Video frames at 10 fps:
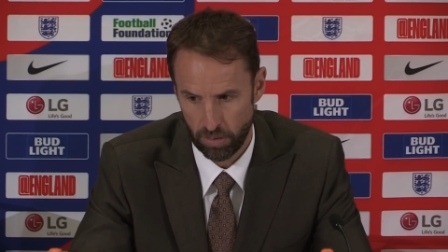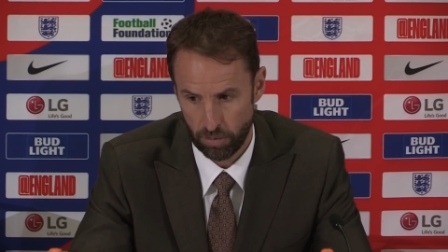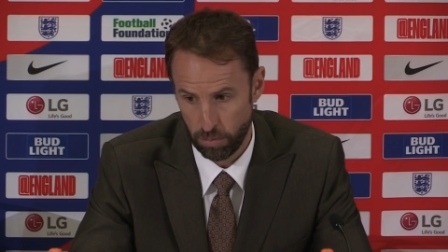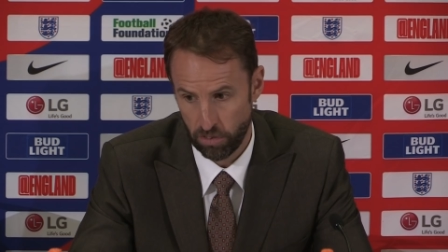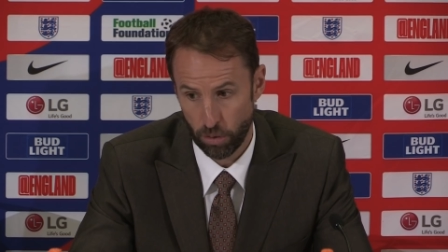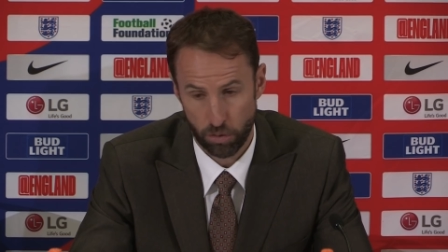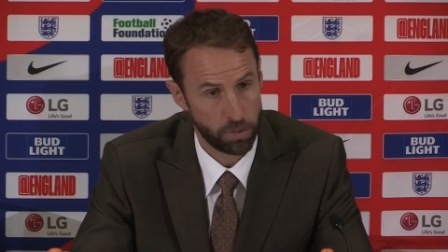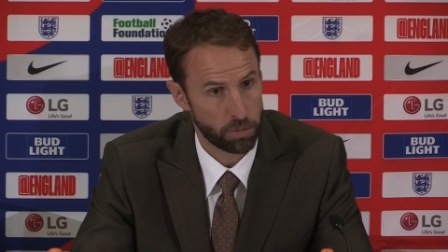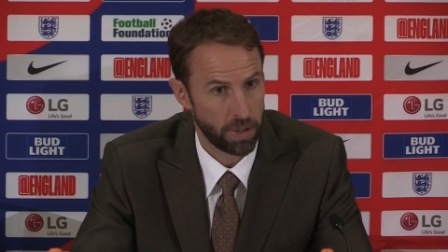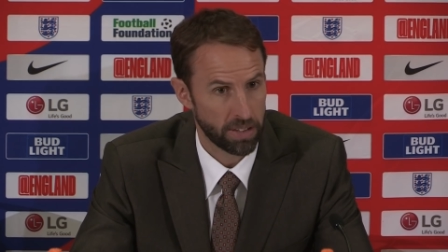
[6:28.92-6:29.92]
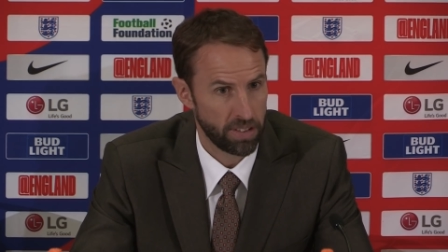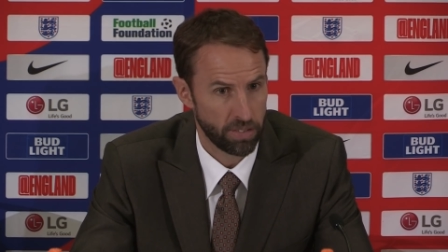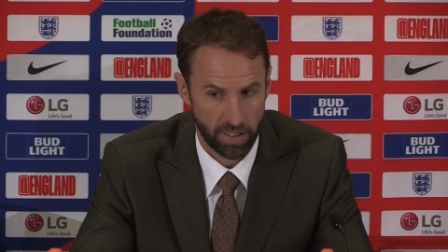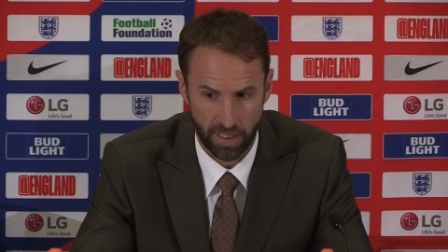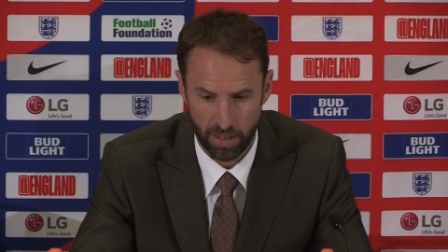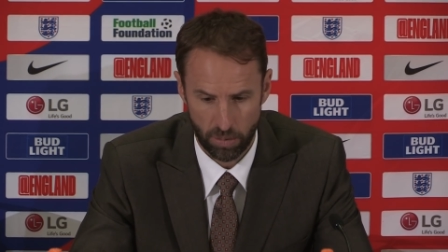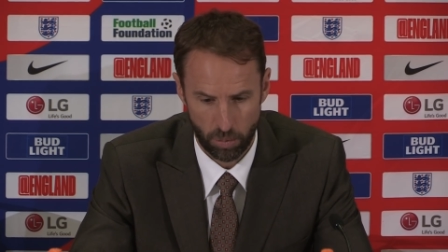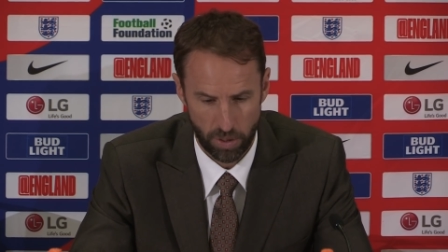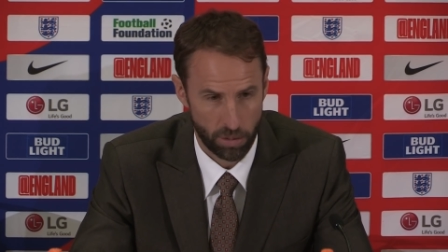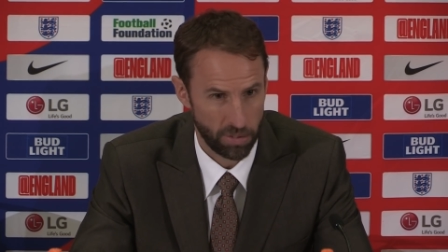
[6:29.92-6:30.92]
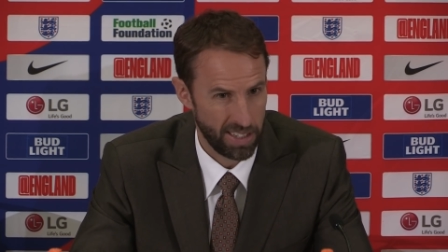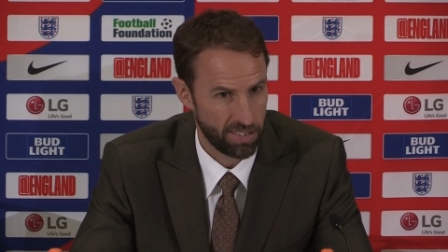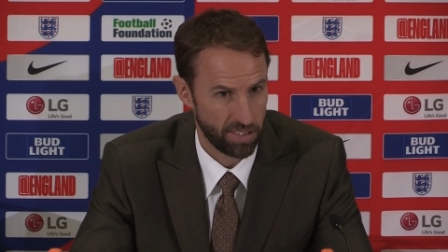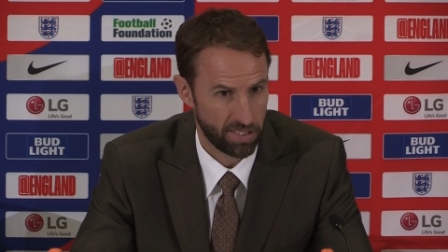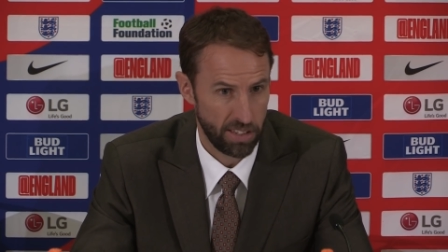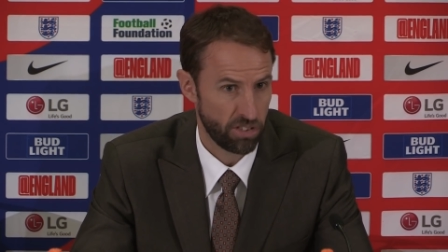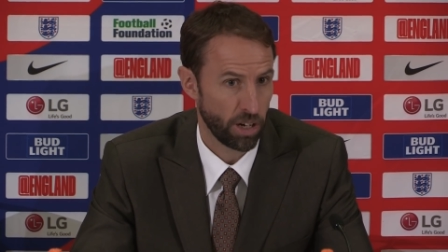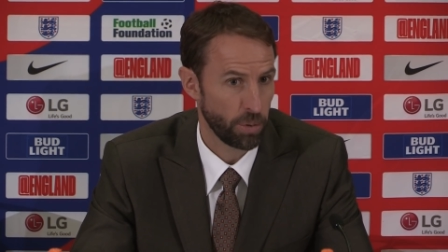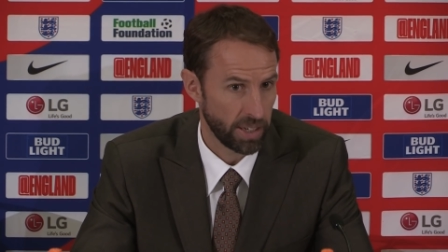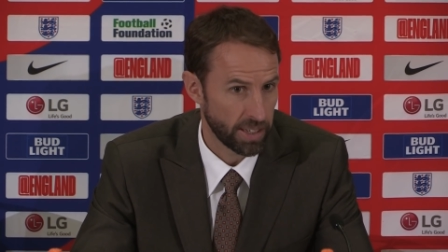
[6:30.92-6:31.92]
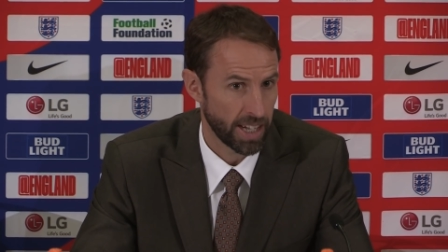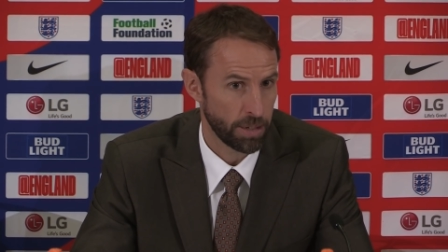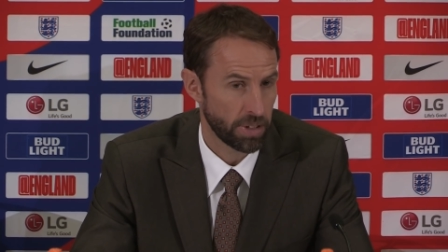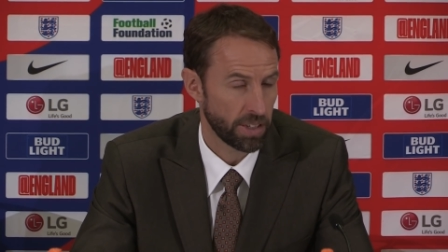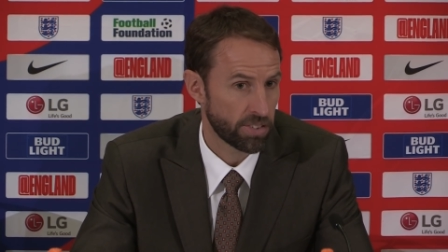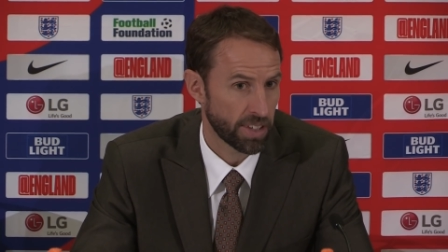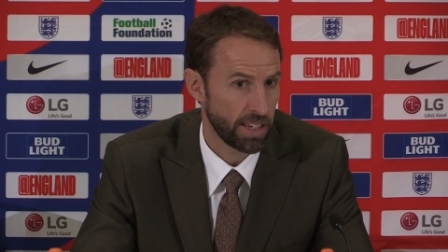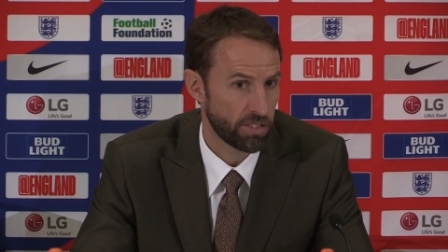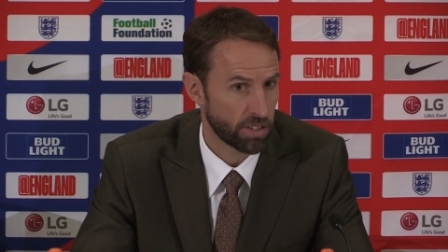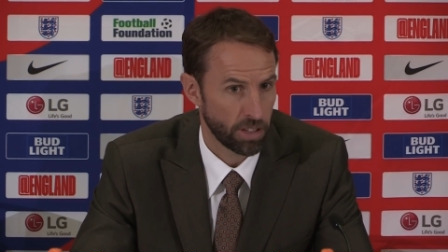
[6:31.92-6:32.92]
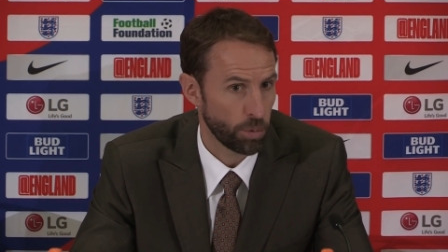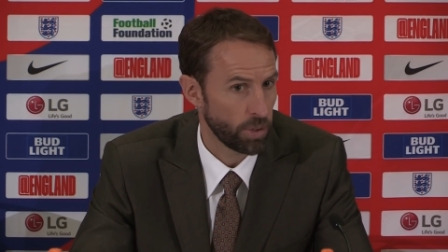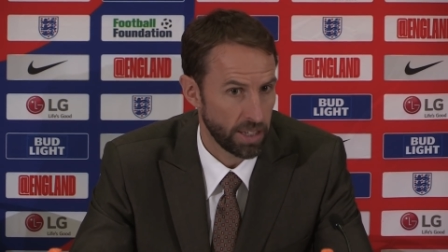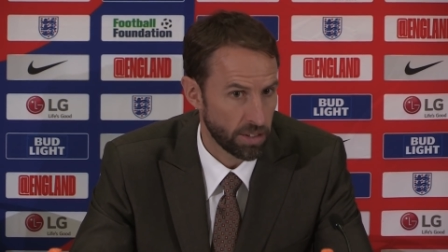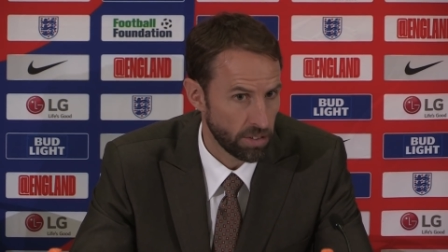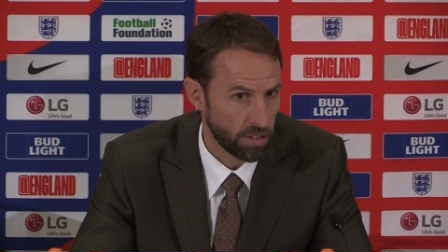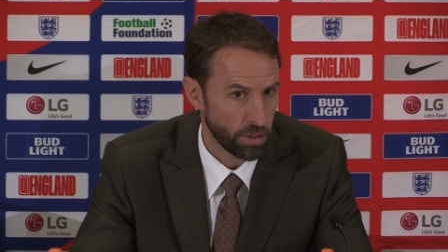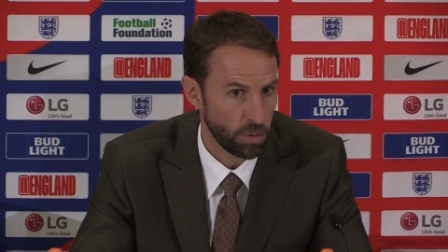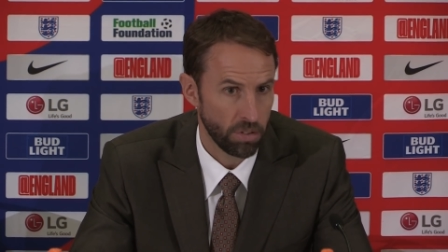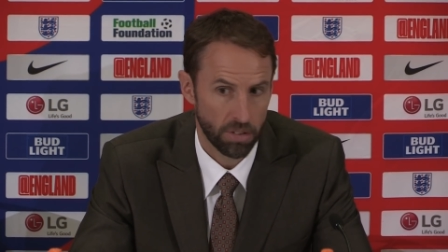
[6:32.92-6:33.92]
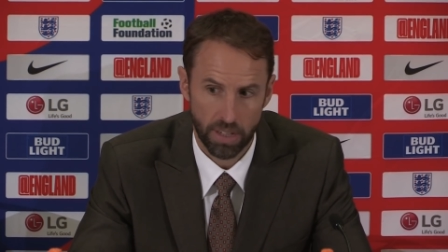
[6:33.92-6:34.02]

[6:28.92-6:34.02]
from Joe's perspective, I think we don't need to see Joe in a game at this stage to know what he can do.